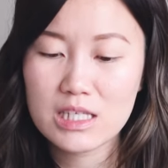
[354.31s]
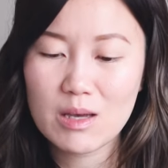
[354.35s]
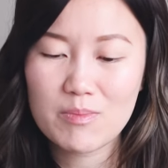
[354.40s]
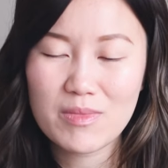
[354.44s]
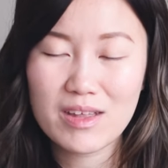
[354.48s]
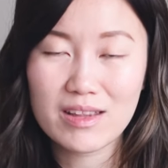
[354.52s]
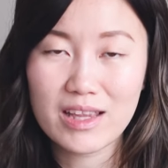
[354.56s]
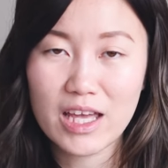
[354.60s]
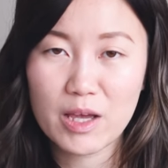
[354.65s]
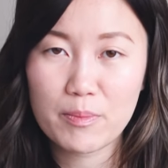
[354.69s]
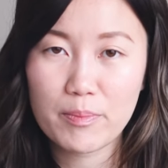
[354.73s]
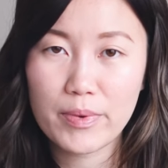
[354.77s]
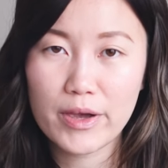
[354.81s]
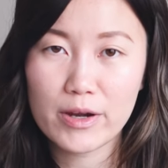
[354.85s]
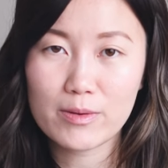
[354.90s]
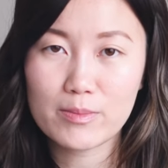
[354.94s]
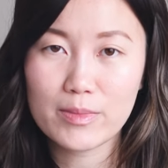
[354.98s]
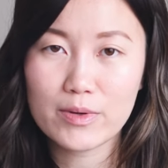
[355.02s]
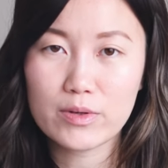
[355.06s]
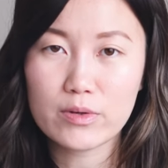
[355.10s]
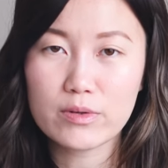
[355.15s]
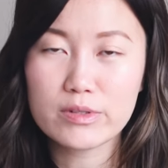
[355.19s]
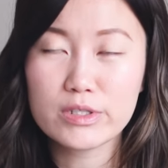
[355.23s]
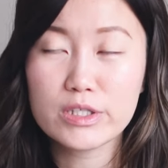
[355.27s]
something like
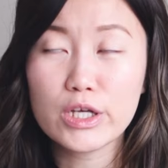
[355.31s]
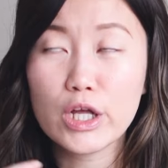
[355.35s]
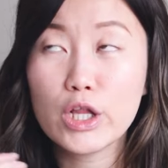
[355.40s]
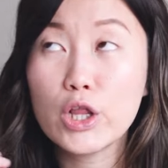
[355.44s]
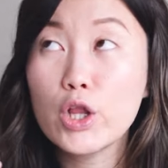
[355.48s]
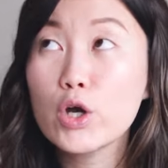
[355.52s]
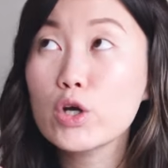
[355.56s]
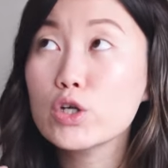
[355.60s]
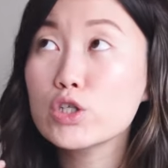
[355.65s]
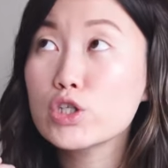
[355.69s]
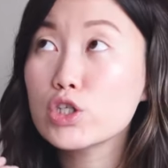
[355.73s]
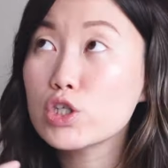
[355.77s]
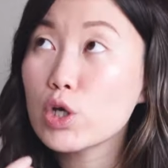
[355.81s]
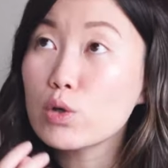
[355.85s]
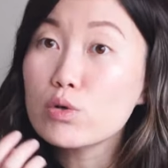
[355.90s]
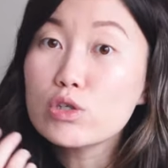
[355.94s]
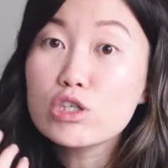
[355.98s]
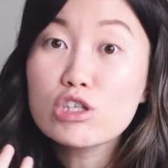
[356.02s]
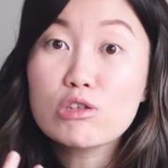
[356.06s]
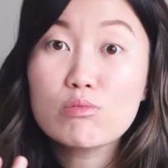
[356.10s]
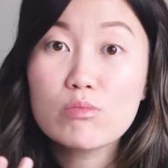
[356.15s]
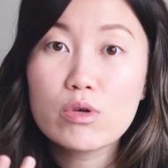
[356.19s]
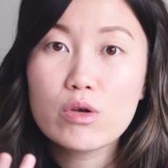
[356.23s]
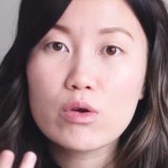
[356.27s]
Bare Minerals it looks so
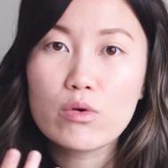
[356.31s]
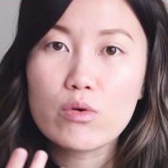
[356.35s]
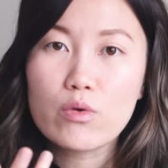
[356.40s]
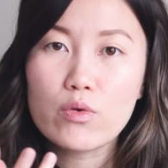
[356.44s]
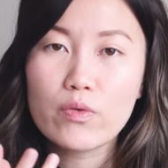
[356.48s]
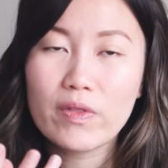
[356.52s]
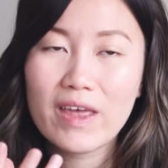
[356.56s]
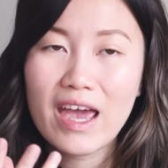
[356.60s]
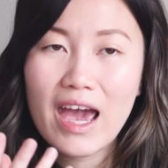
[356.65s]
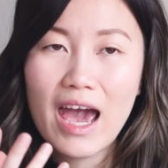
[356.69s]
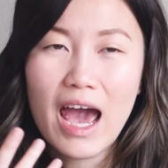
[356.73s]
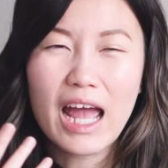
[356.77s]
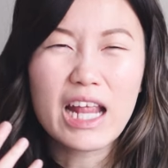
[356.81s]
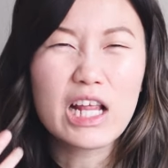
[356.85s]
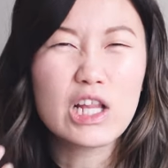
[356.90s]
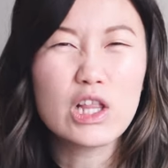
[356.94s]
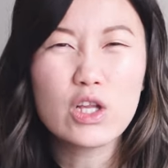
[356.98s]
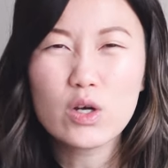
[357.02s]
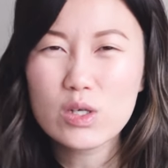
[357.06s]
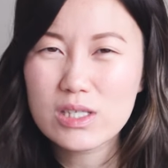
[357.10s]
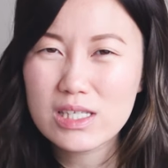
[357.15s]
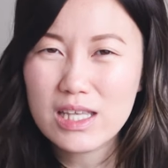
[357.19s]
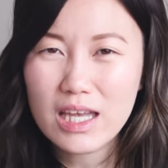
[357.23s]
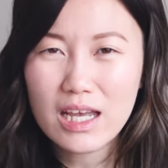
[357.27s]
smooth and it
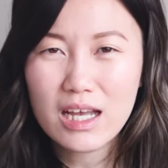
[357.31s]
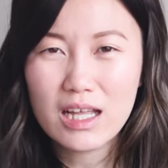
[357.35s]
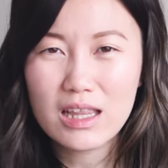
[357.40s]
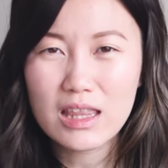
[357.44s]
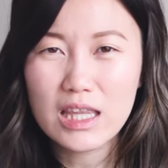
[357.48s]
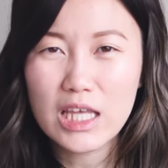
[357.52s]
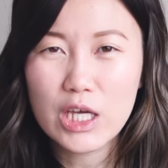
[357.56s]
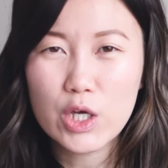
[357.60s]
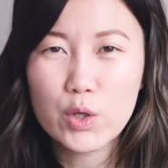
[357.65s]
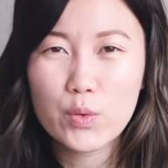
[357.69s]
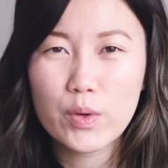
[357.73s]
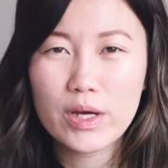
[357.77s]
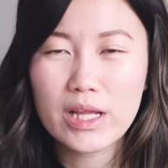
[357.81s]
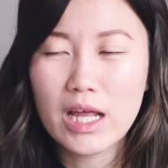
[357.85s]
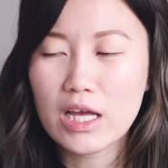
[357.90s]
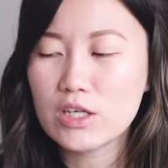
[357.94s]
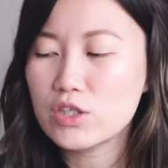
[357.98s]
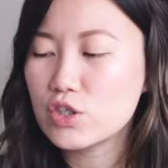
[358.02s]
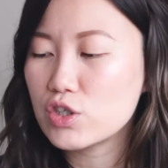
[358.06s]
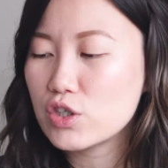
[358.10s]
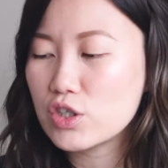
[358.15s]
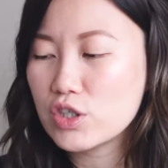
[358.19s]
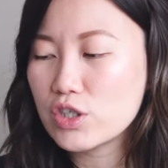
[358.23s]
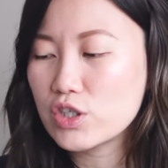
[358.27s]
looks like a liquid
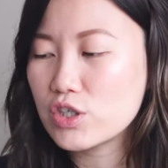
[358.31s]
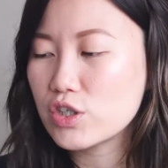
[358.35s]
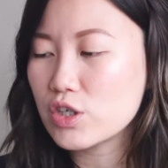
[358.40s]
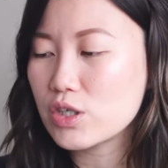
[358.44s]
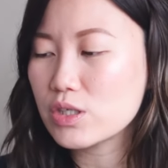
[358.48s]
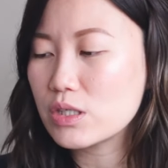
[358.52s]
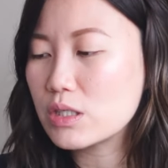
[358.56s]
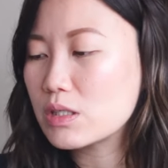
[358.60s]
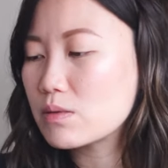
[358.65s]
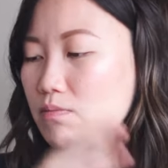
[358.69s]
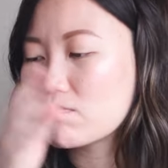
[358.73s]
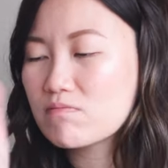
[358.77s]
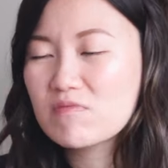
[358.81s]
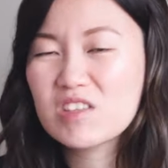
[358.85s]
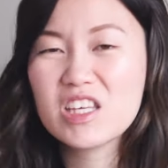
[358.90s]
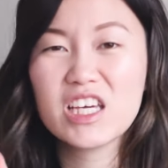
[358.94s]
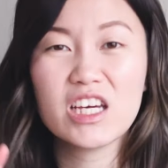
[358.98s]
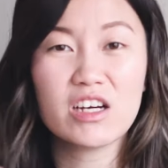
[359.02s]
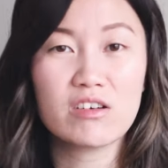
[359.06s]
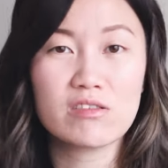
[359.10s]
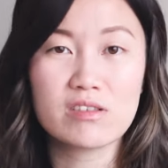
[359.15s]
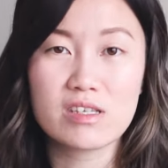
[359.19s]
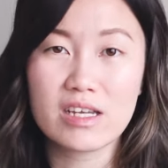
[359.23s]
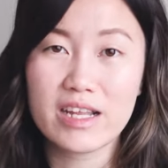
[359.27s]
and she just
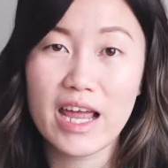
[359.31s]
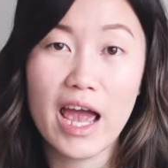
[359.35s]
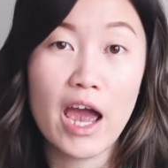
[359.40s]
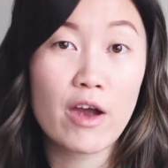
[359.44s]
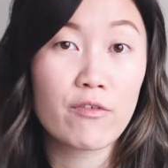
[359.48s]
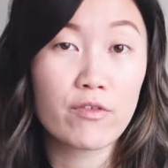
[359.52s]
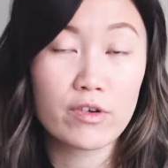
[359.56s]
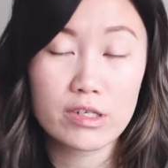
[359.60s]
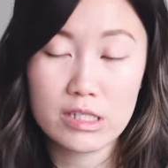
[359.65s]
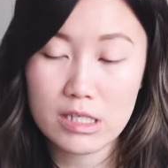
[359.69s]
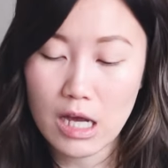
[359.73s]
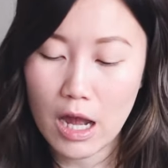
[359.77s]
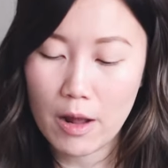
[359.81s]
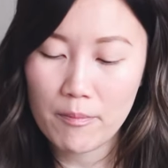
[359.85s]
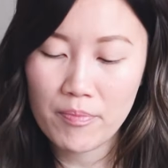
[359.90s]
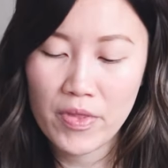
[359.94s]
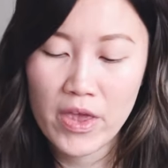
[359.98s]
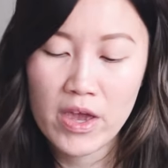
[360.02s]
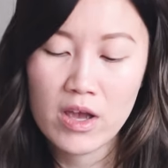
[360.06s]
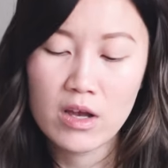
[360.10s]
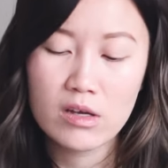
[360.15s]
kills it every time.